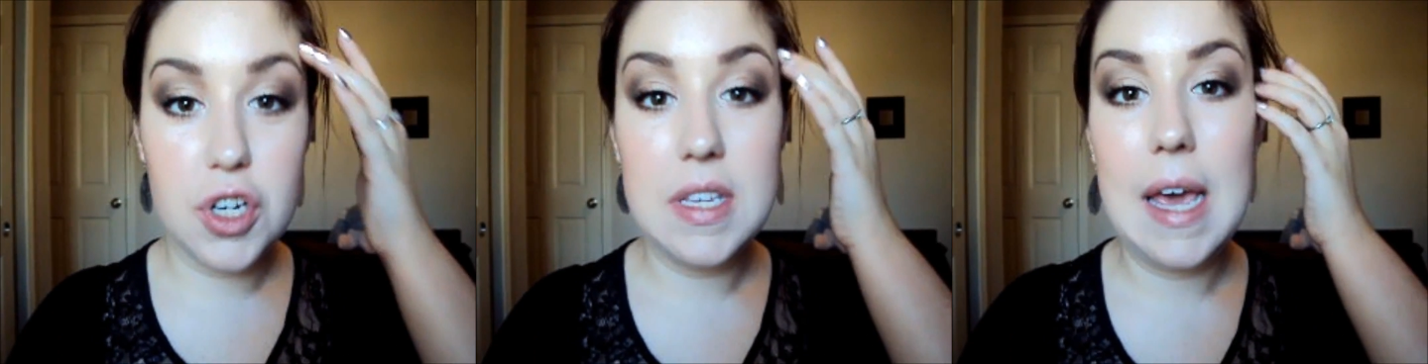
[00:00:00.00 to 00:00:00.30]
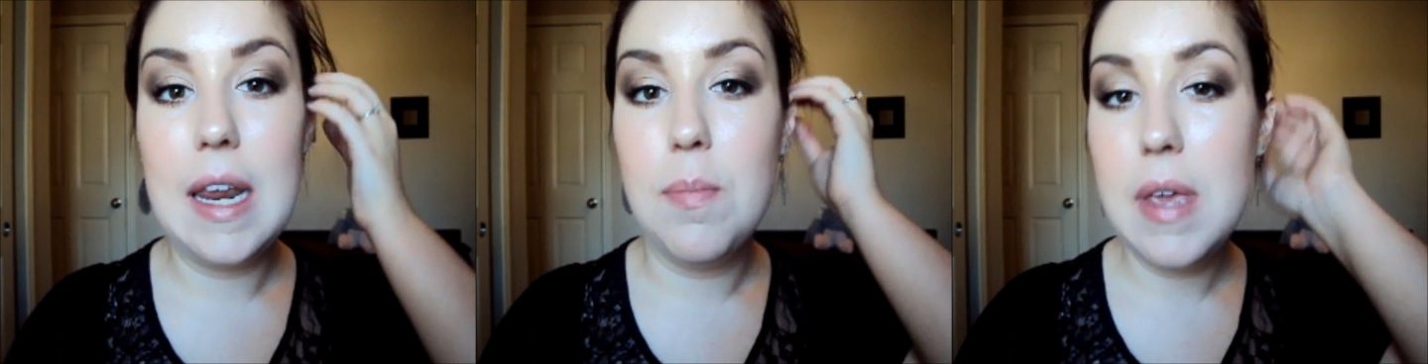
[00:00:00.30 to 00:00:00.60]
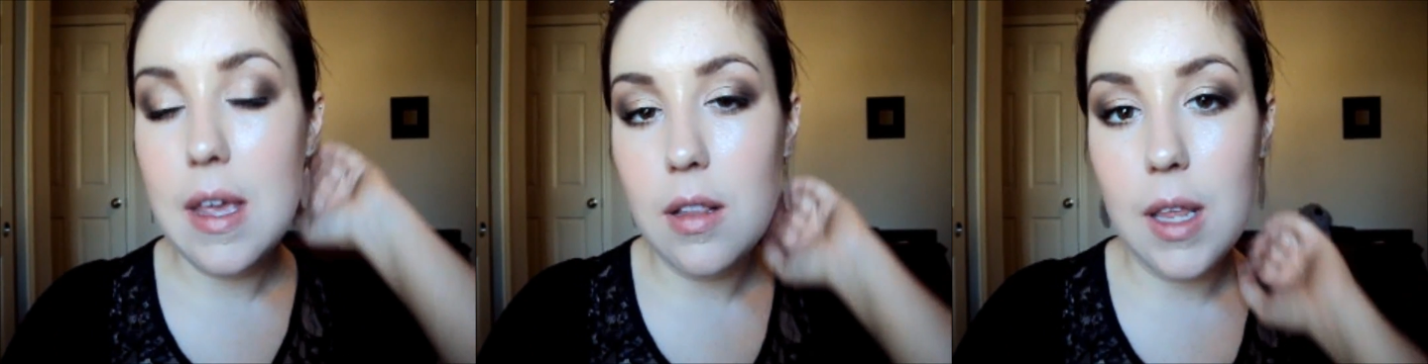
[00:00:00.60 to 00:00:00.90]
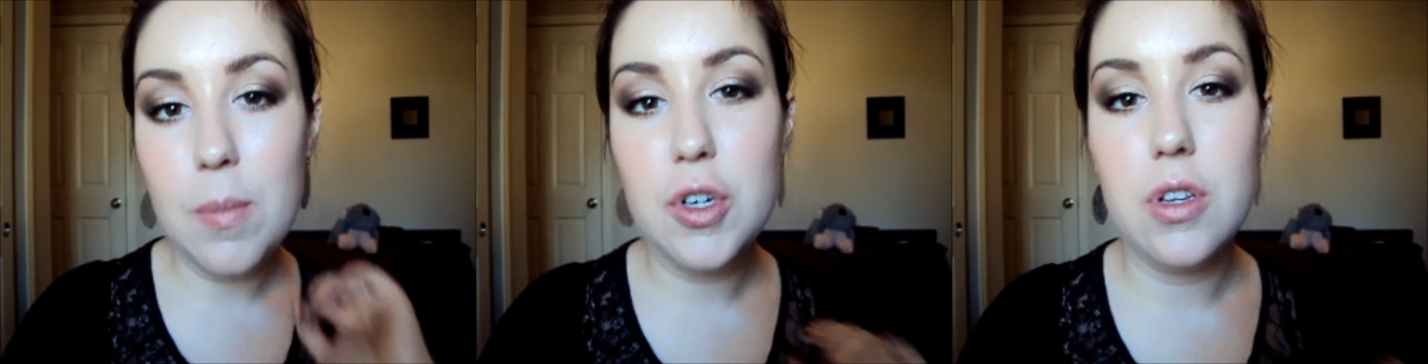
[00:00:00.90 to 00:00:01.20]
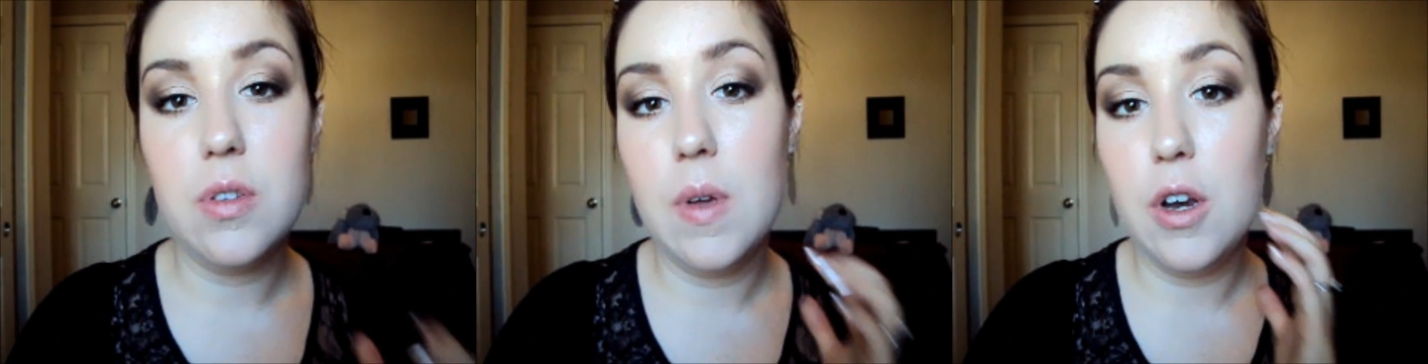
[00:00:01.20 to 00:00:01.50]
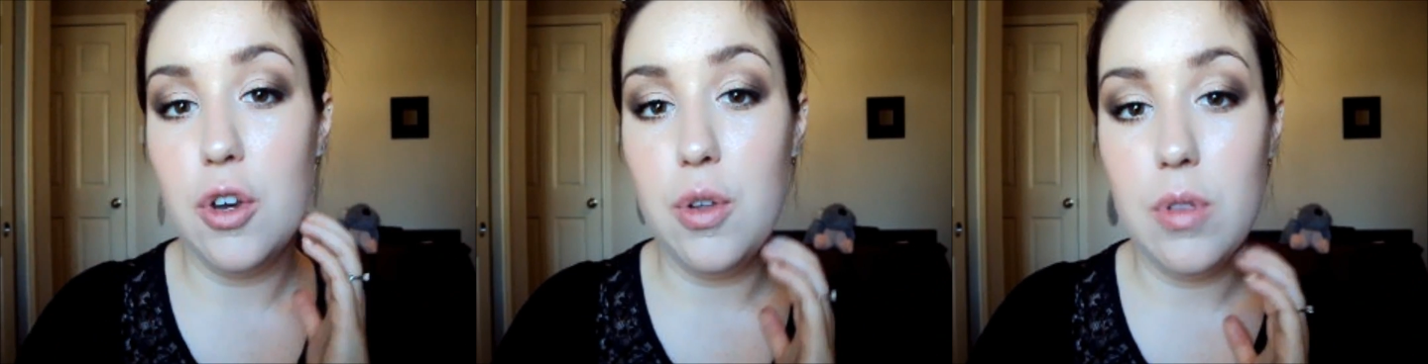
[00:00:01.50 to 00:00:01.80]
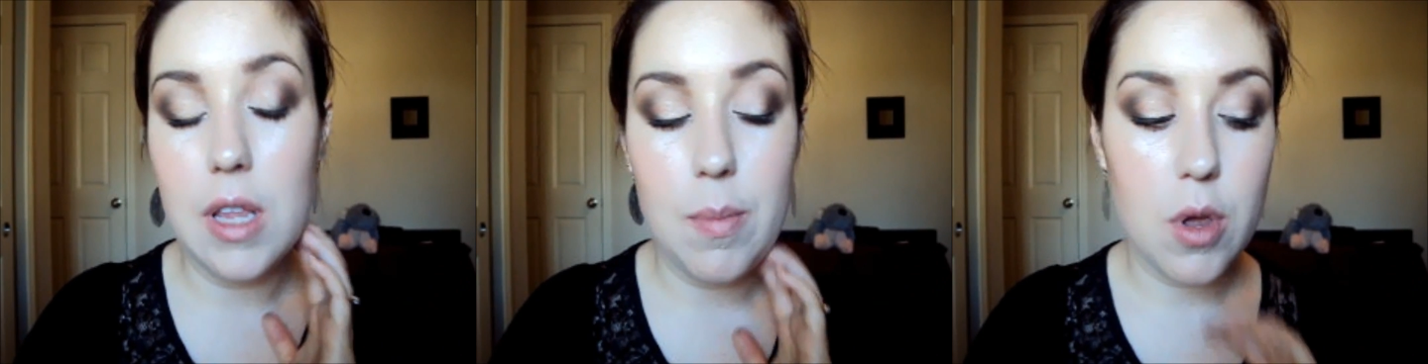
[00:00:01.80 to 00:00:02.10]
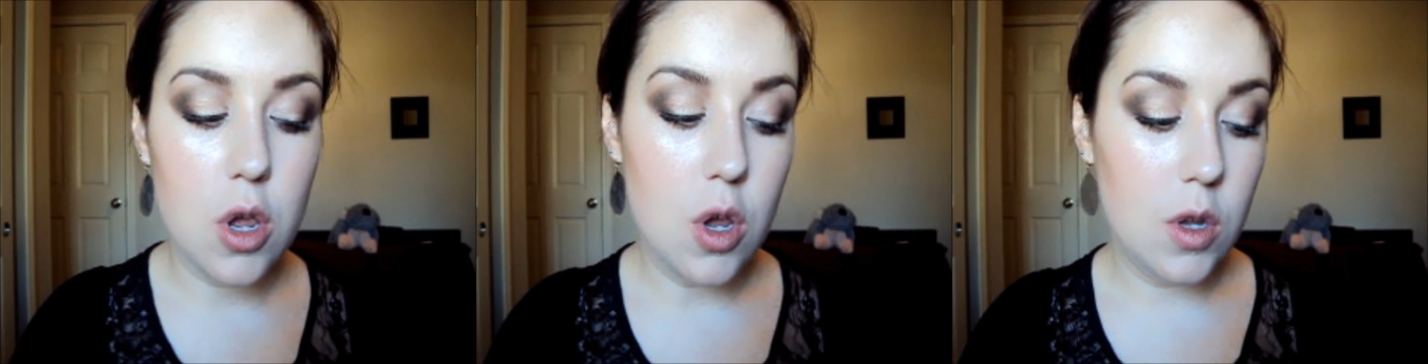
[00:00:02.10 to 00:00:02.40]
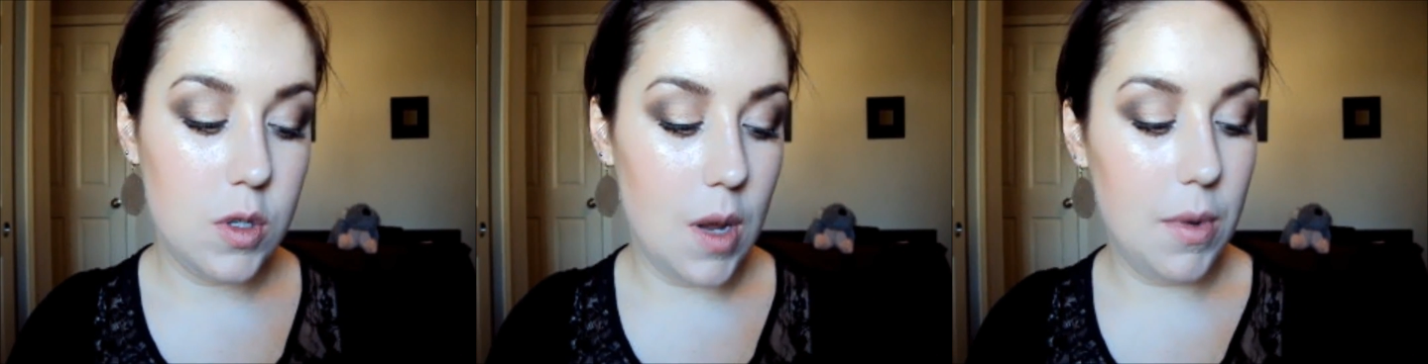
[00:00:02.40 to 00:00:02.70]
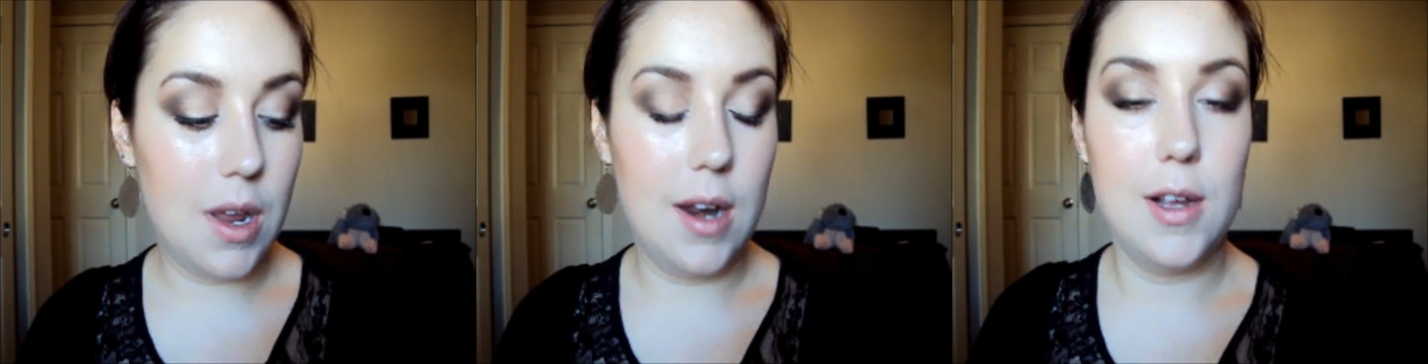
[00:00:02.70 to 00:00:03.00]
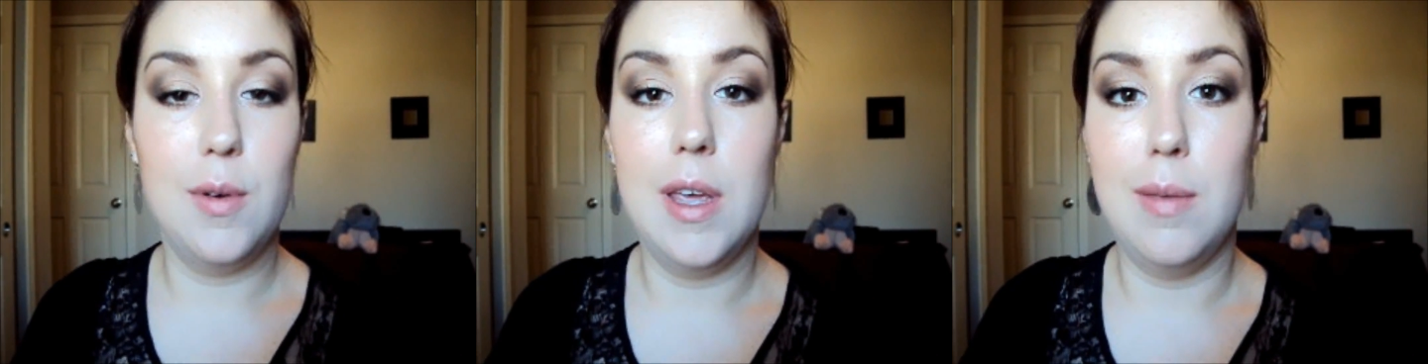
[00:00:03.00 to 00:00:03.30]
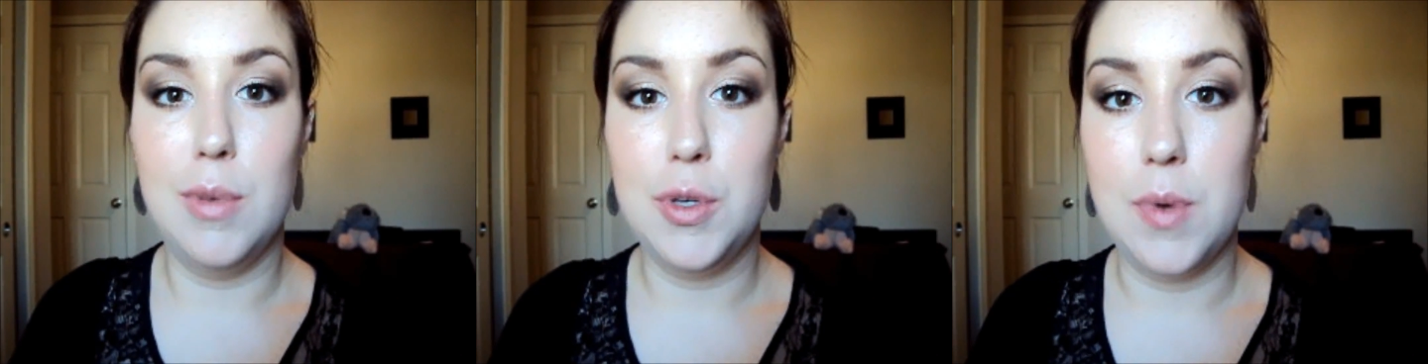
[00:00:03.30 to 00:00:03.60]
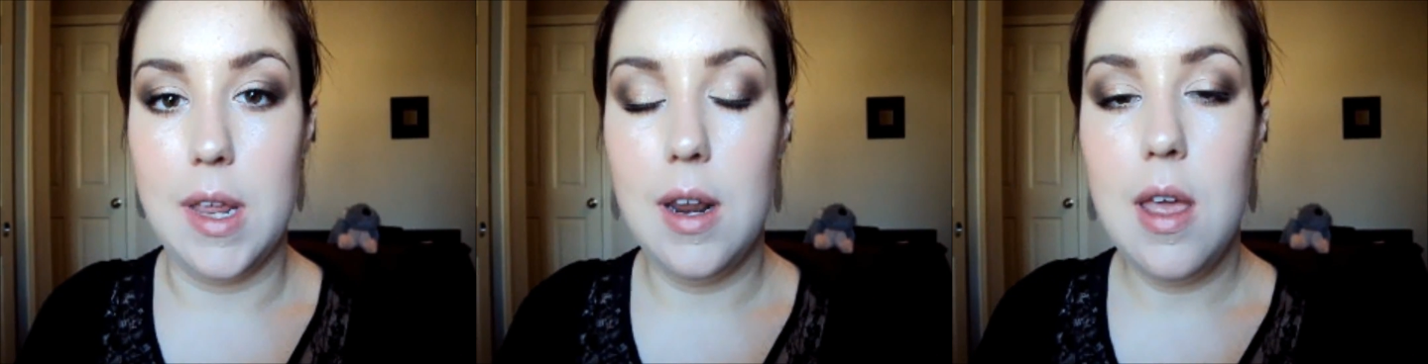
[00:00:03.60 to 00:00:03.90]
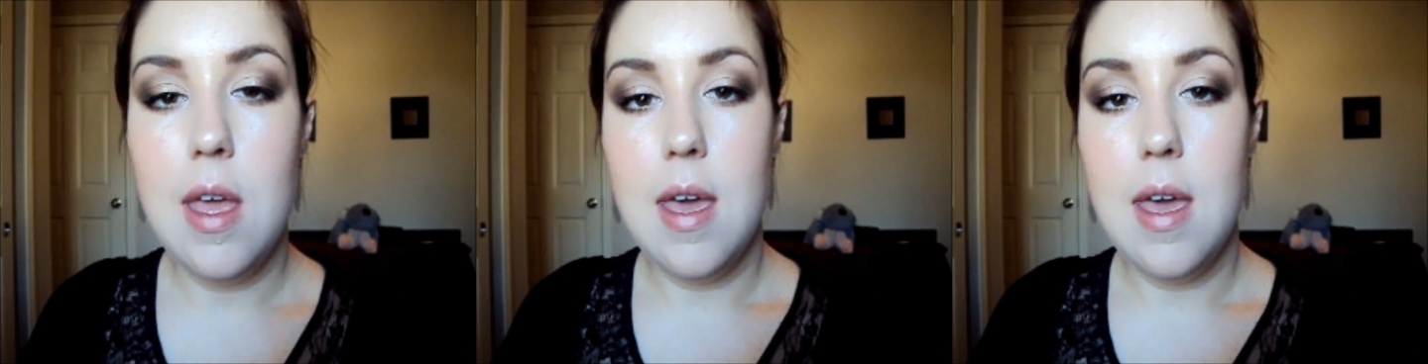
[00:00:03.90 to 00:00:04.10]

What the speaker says: she's had a pink lip, she's also had a nude lip, so I'm going to kind of go in between.